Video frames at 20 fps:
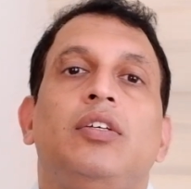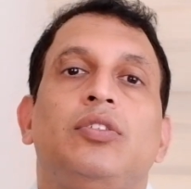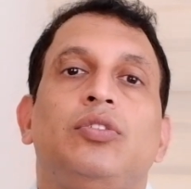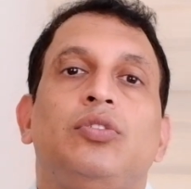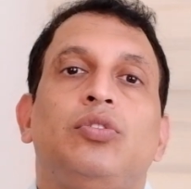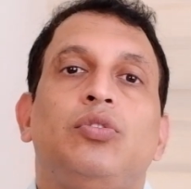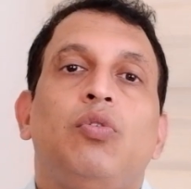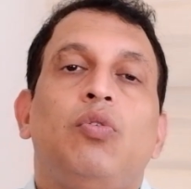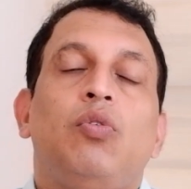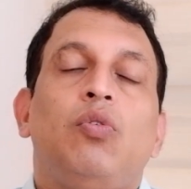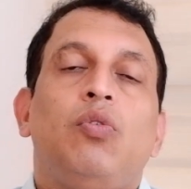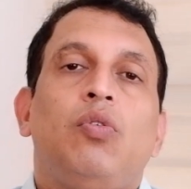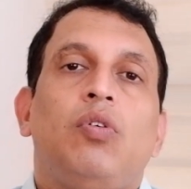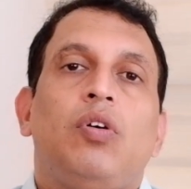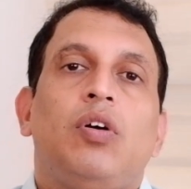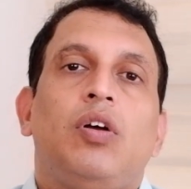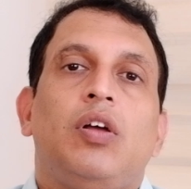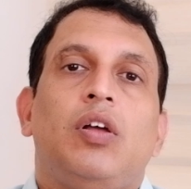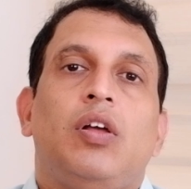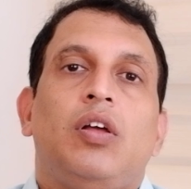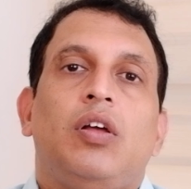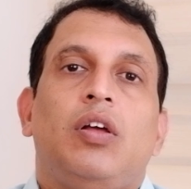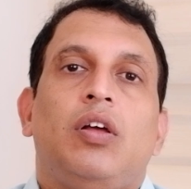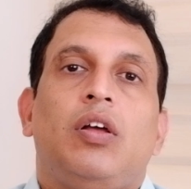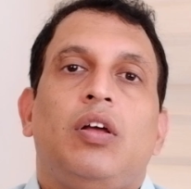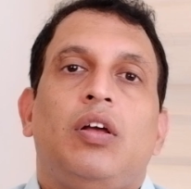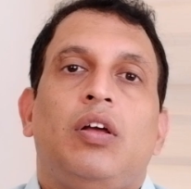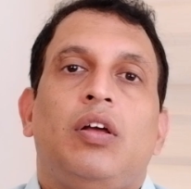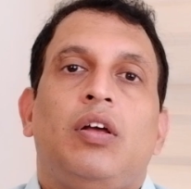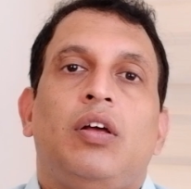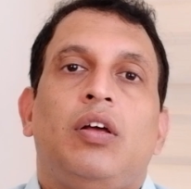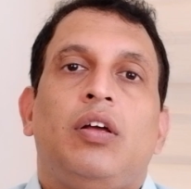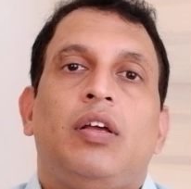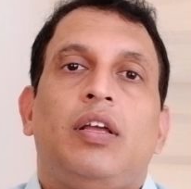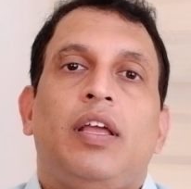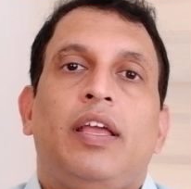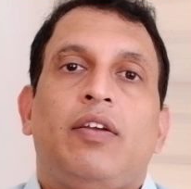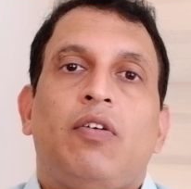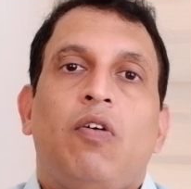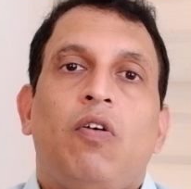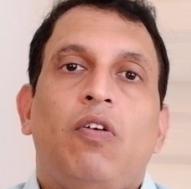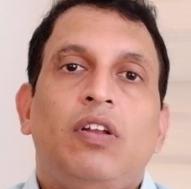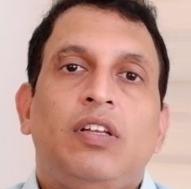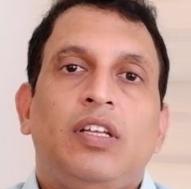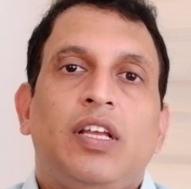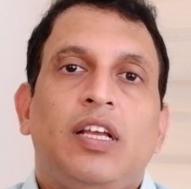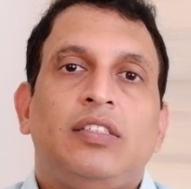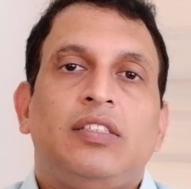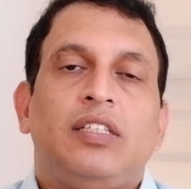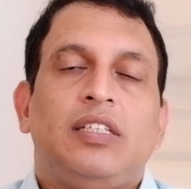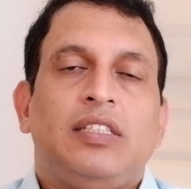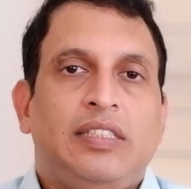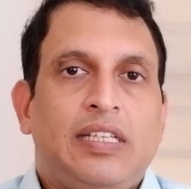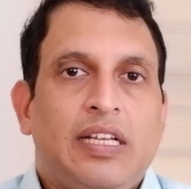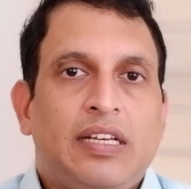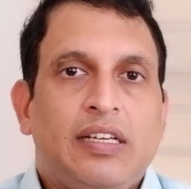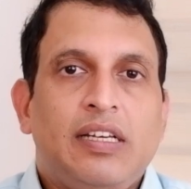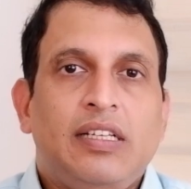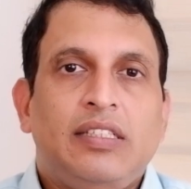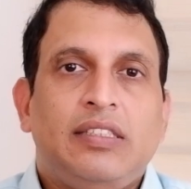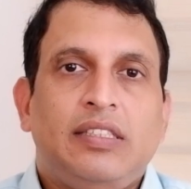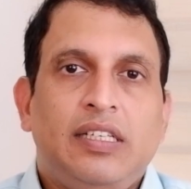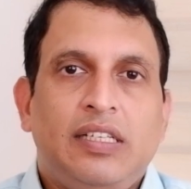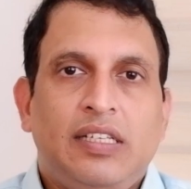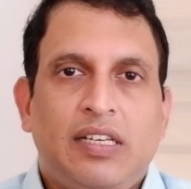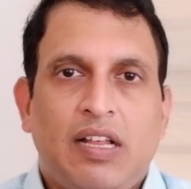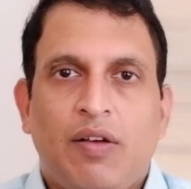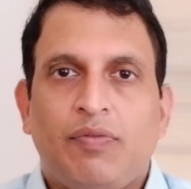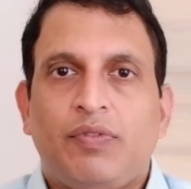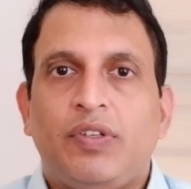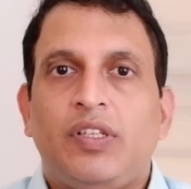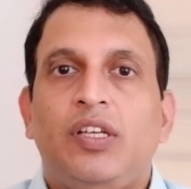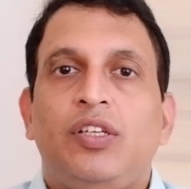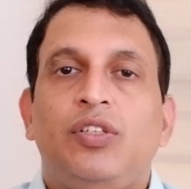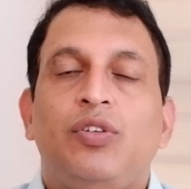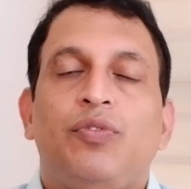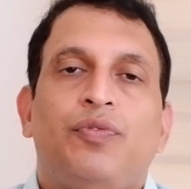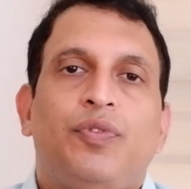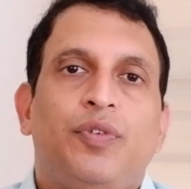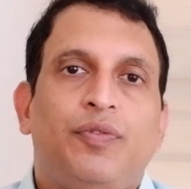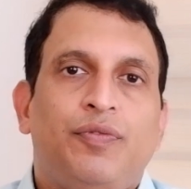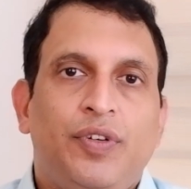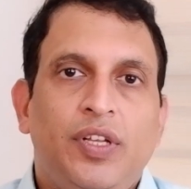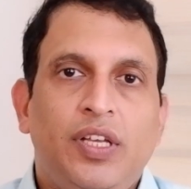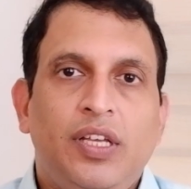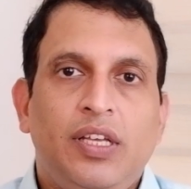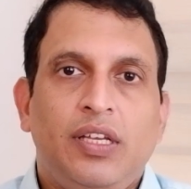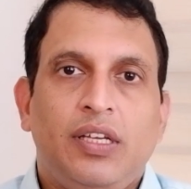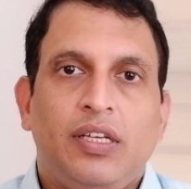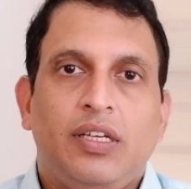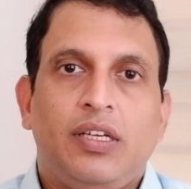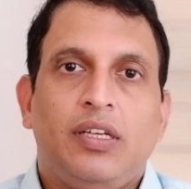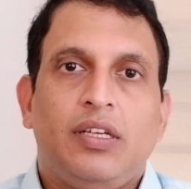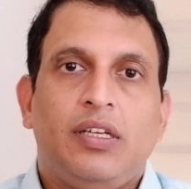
So uh, a colon cancer is generally seen after the age of 50.